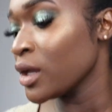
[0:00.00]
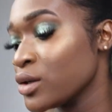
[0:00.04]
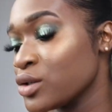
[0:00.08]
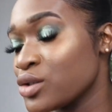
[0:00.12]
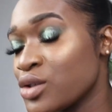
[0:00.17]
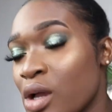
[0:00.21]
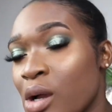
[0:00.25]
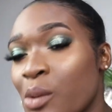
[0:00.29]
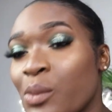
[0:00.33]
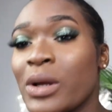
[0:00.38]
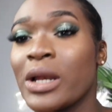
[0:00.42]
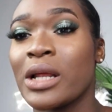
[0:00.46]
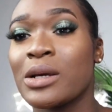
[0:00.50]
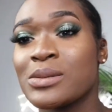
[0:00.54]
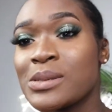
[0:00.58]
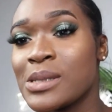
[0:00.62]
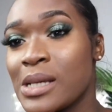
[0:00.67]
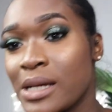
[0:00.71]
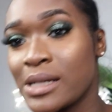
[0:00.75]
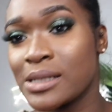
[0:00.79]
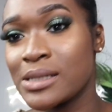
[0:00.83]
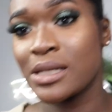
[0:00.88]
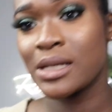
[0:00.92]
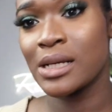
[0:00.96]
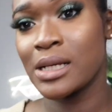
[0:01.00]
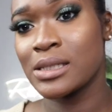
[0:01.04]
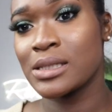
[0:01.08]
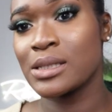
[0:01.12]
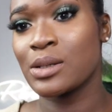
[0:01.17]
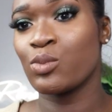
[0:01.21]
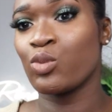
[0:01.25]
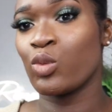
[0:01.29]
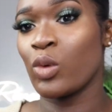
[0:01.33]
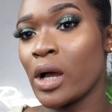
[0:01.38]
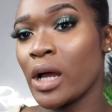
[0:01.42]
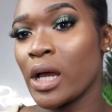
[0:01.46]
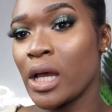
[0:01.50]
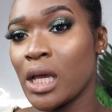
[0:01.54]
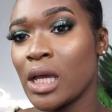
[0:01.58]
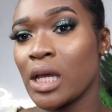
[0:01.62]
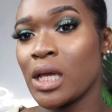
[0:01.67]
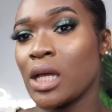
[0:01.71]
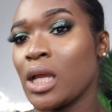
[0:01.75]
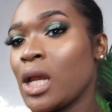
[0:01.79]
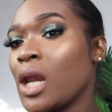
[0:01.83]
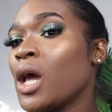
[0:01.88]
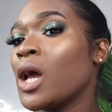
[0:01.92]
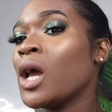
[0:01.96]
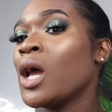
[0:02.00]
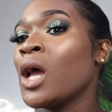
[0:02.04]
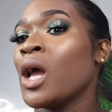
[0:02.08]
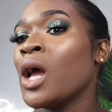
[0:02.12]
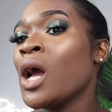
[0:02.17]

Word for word: So I went outside to get some wine.